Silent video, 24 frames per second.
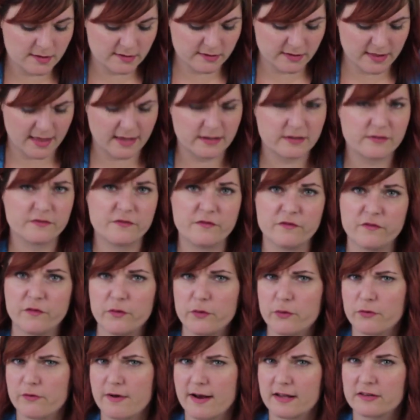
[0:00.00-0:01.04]
So that's
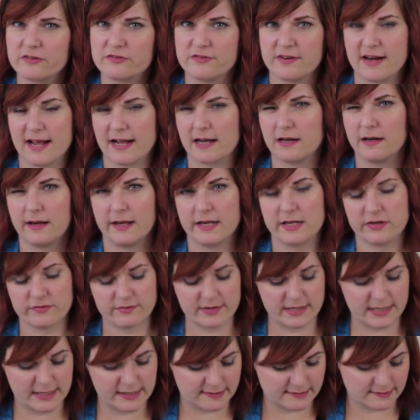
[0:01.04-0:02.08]
four extra necklines
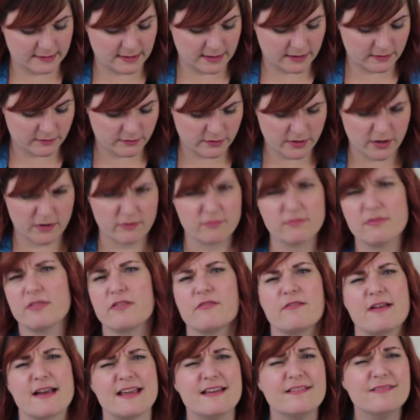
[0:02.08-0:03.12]
really, isn't it? No,
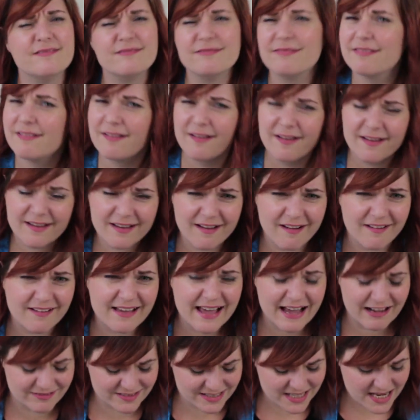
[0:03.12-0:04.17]
three, can't
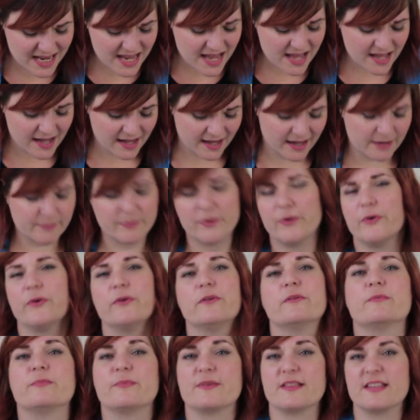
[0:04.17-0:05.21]
count.
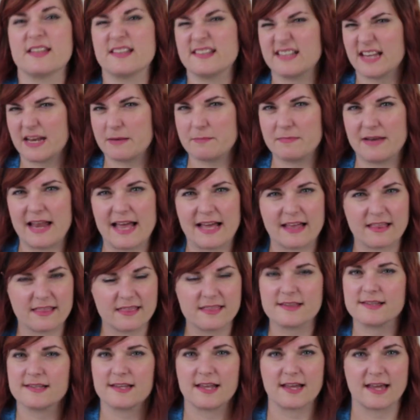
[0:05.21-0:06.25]
All with the same
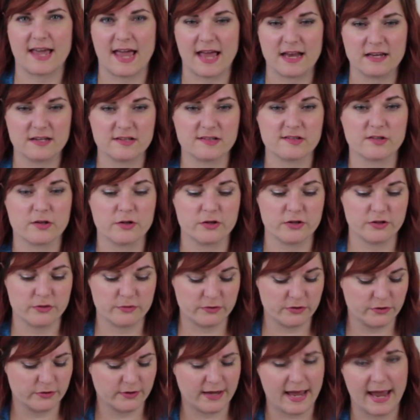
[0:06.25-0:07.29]
lengths again, so
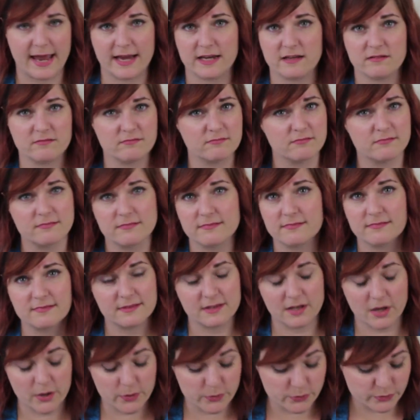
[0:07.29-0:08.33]
you're getting
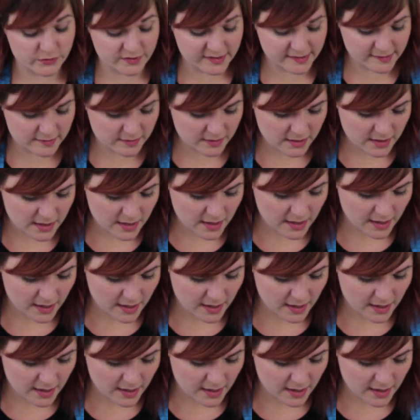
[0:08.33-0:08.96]
loads.